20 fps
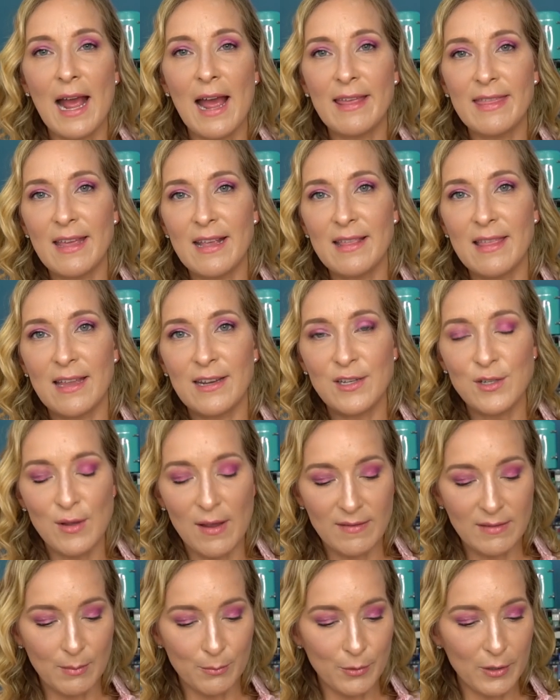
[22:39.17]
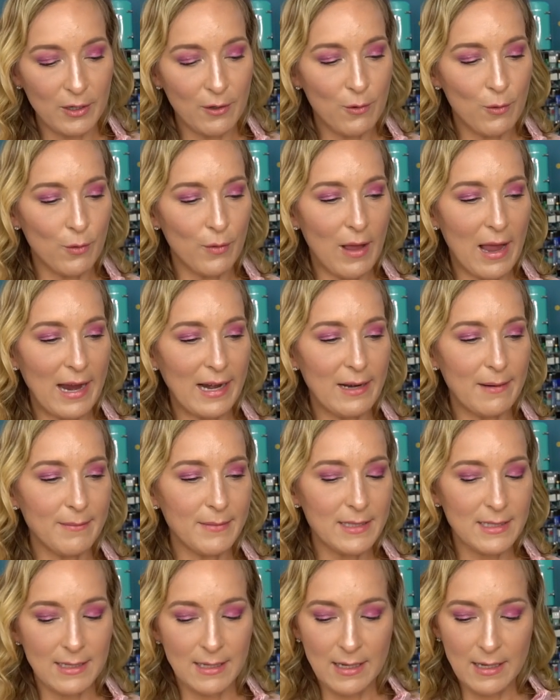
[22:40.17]
I think they do have some pretty cool
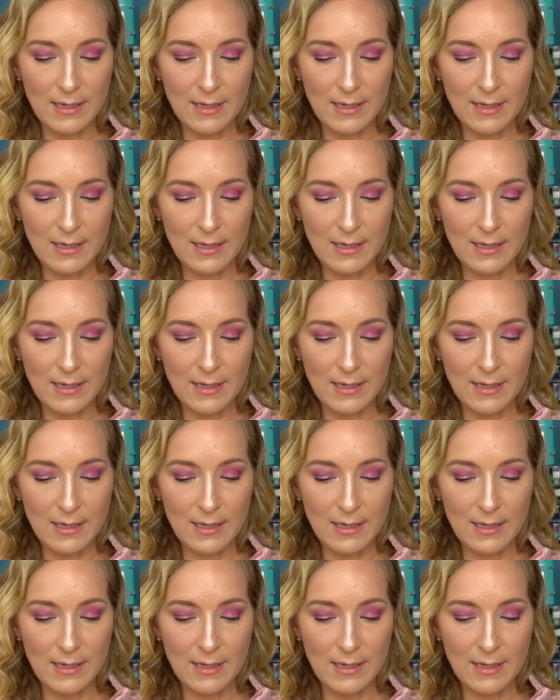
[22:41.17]
items.